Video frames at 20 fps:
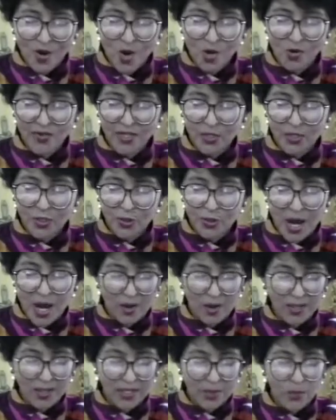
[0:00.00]
And now
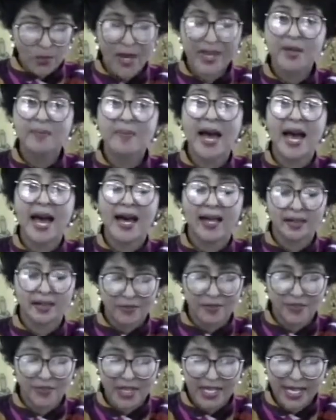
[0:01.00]
over to our
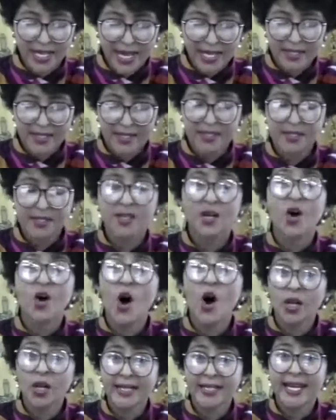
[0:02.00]
weatherman for the
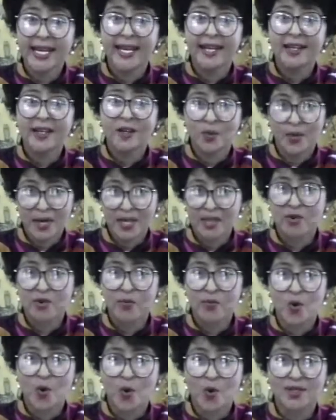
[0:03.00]
latest holiday
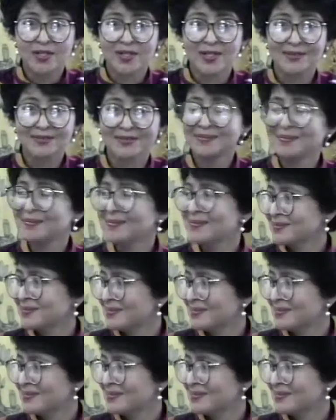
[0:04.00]
weather report.